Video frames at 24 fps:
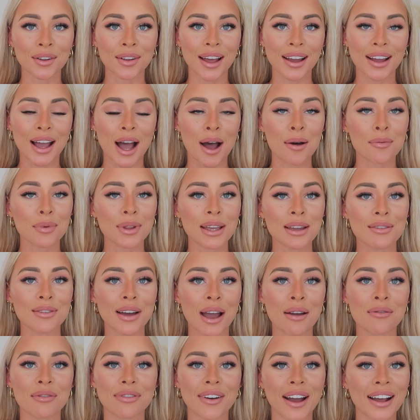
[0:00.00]
I can't believe
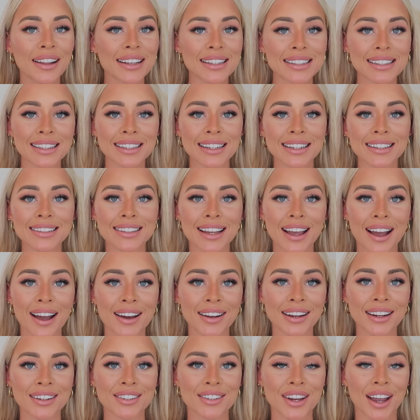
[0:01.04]
I'm finally sitting
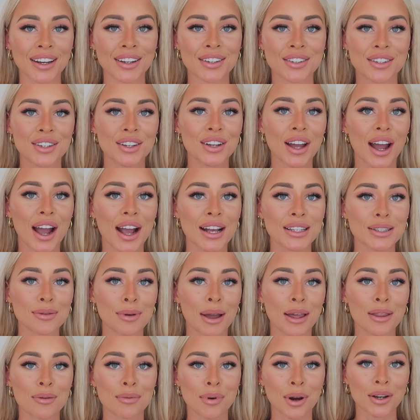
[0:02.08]
down and chatting to you guys
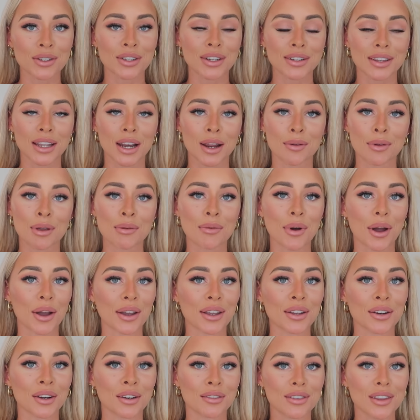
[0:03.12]
about the project that I've been
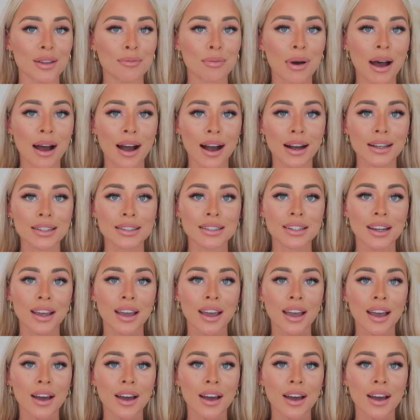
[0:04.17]
working on for the past